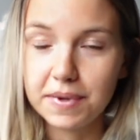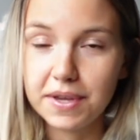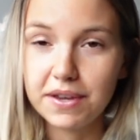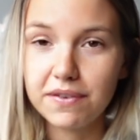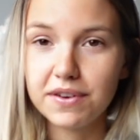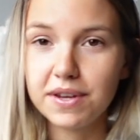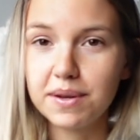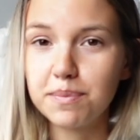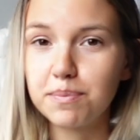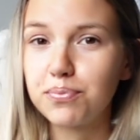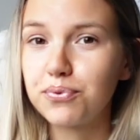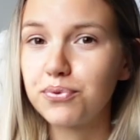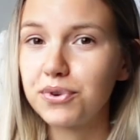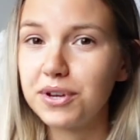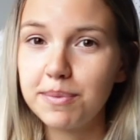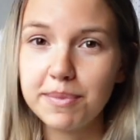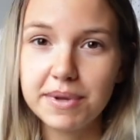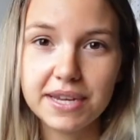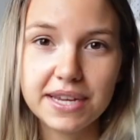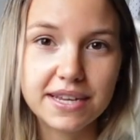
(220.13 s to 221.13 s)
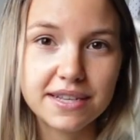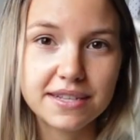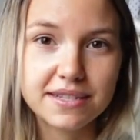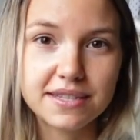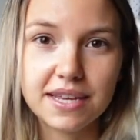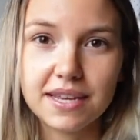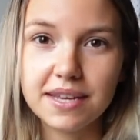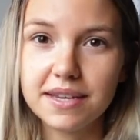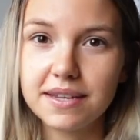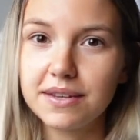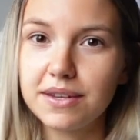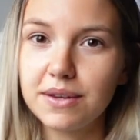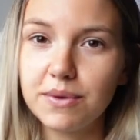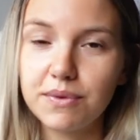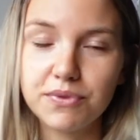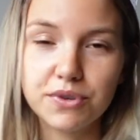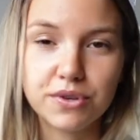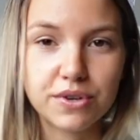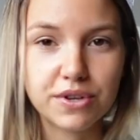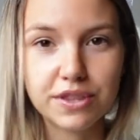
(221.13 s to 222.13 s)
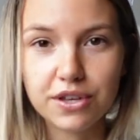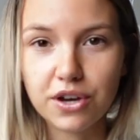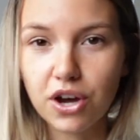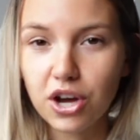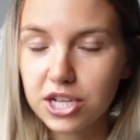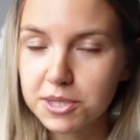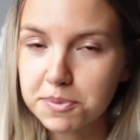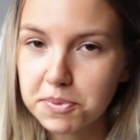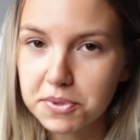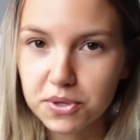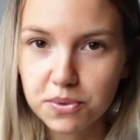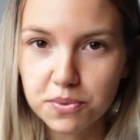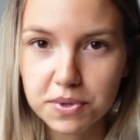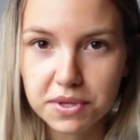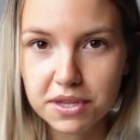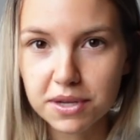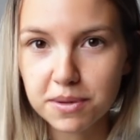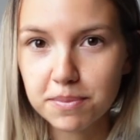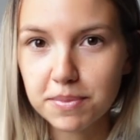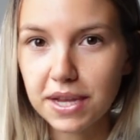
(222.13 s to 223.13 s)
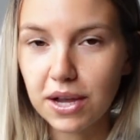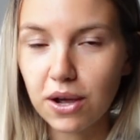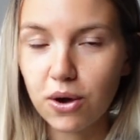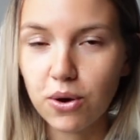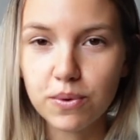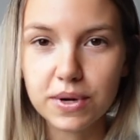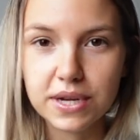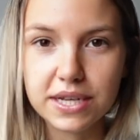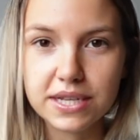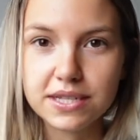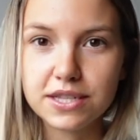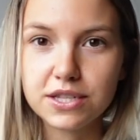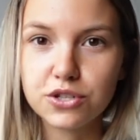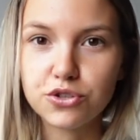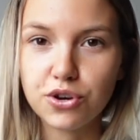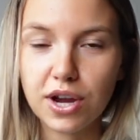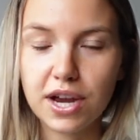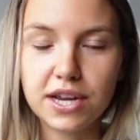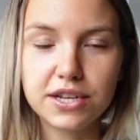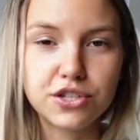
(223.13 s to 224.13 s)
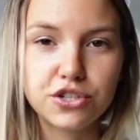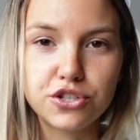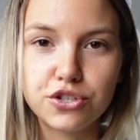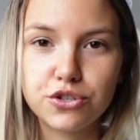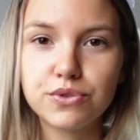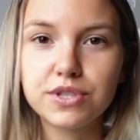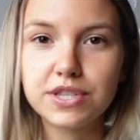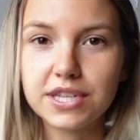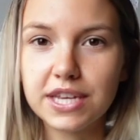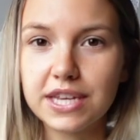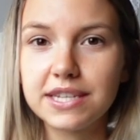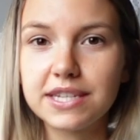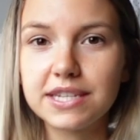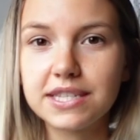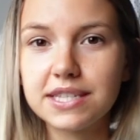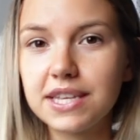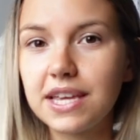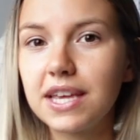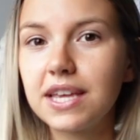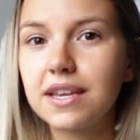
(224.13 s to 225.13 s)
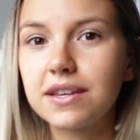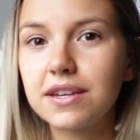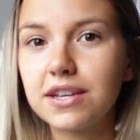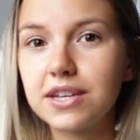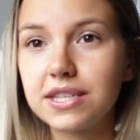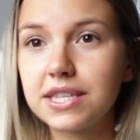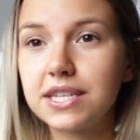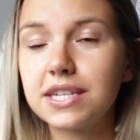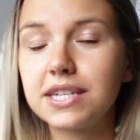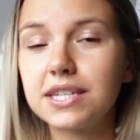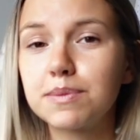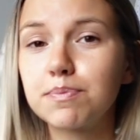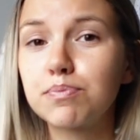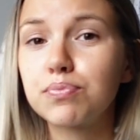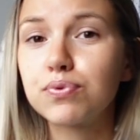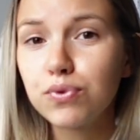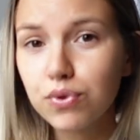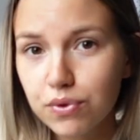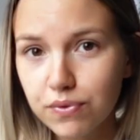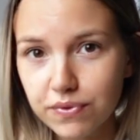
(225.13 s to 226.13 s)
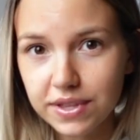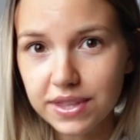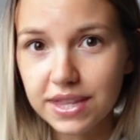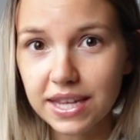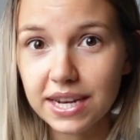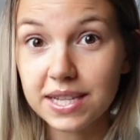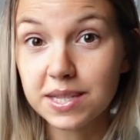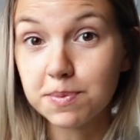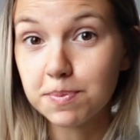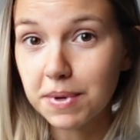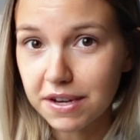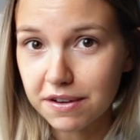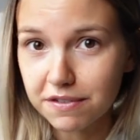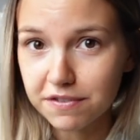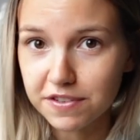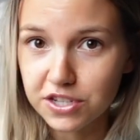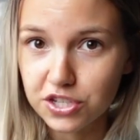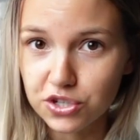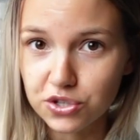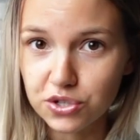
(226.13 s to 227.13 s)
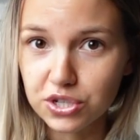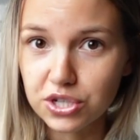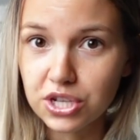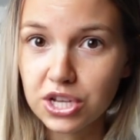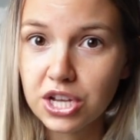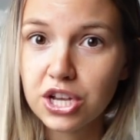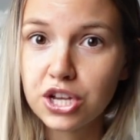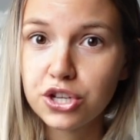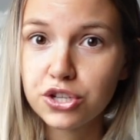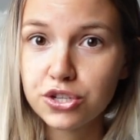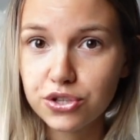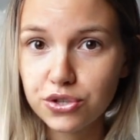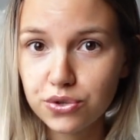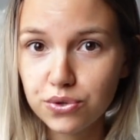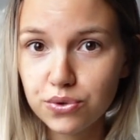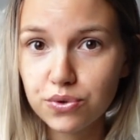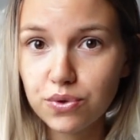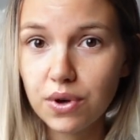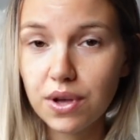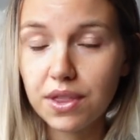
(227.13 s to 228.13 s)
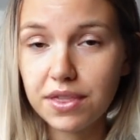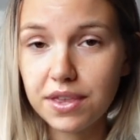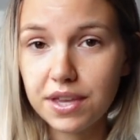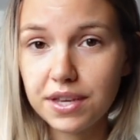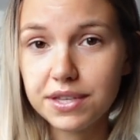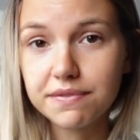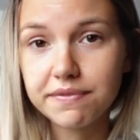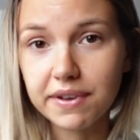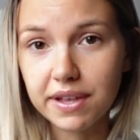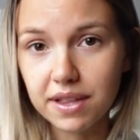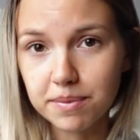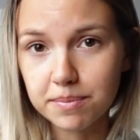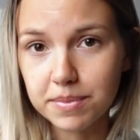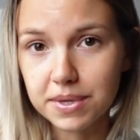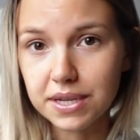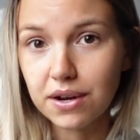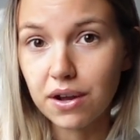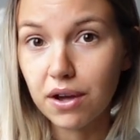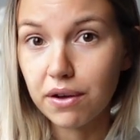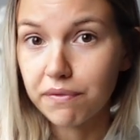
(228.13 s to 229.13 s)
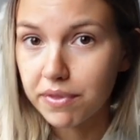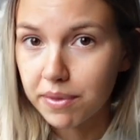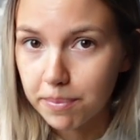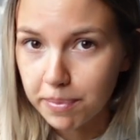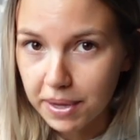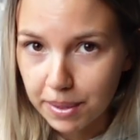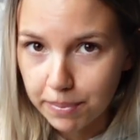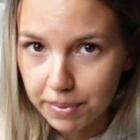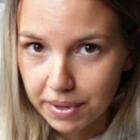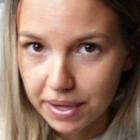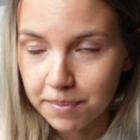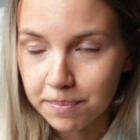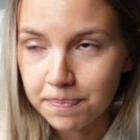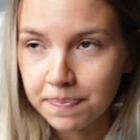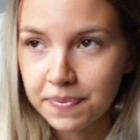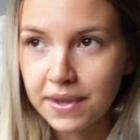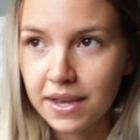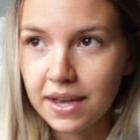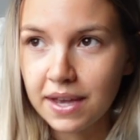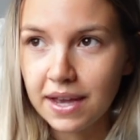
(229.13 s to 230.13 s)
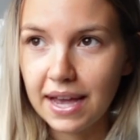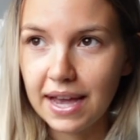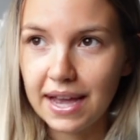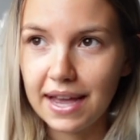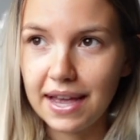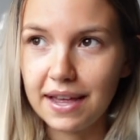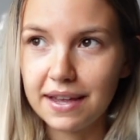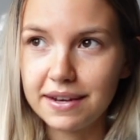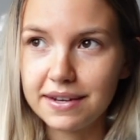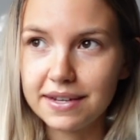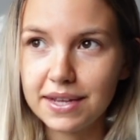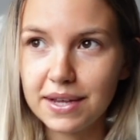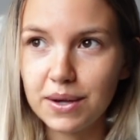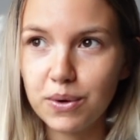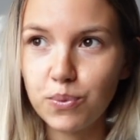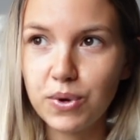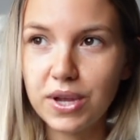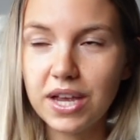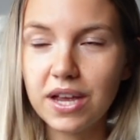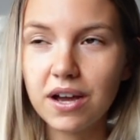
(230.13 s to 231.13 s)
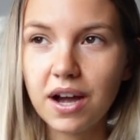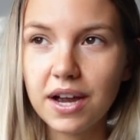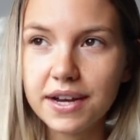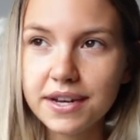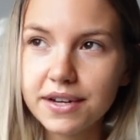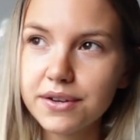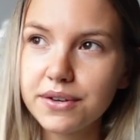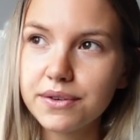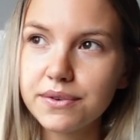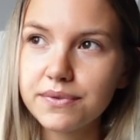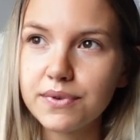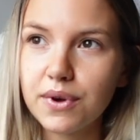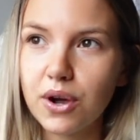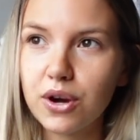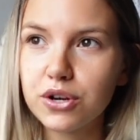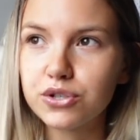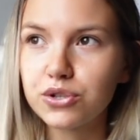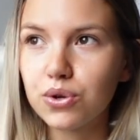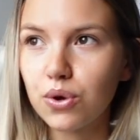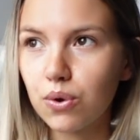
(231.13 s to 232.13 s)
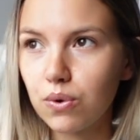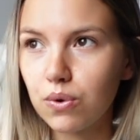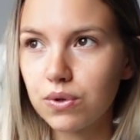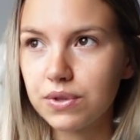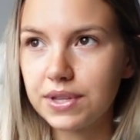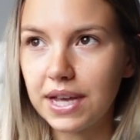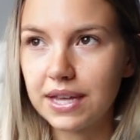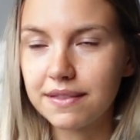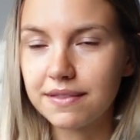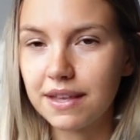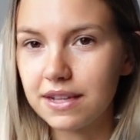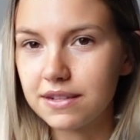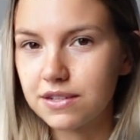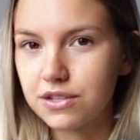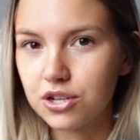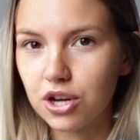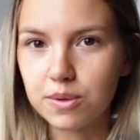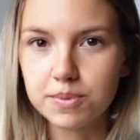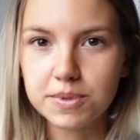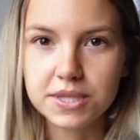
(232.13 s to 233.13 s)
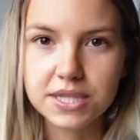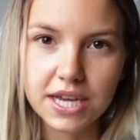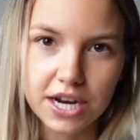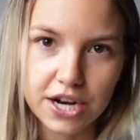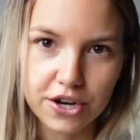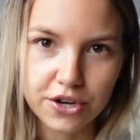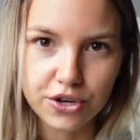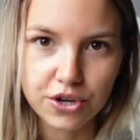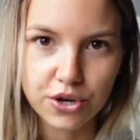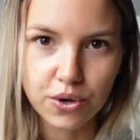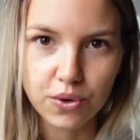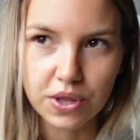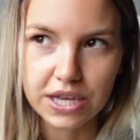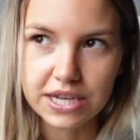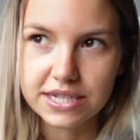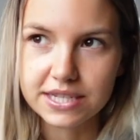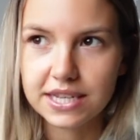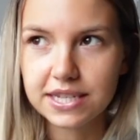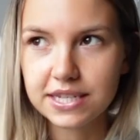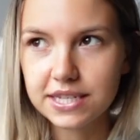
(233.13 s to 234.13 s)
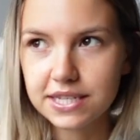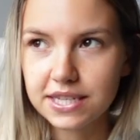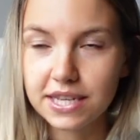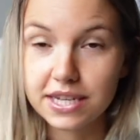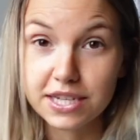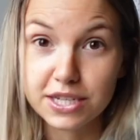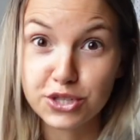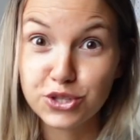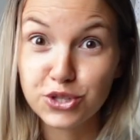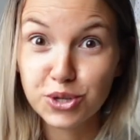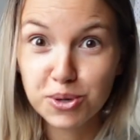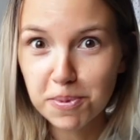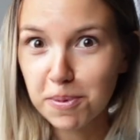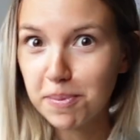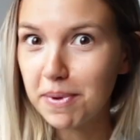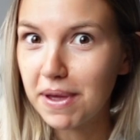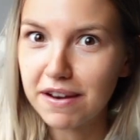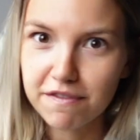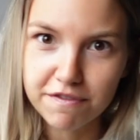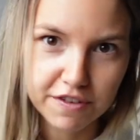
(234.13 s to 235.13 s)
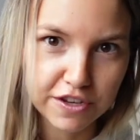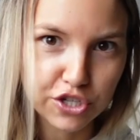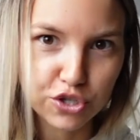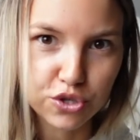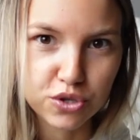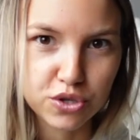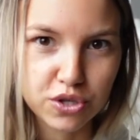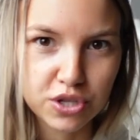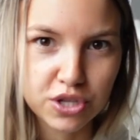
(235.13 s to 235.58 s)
Even in preemies, and if you're in the hospital with them, they always try to do skin to skin because it is proven that it's beneficial to the development of the baby. And we kind of are told that that stops there, you know, like skin to skin is super beneficial.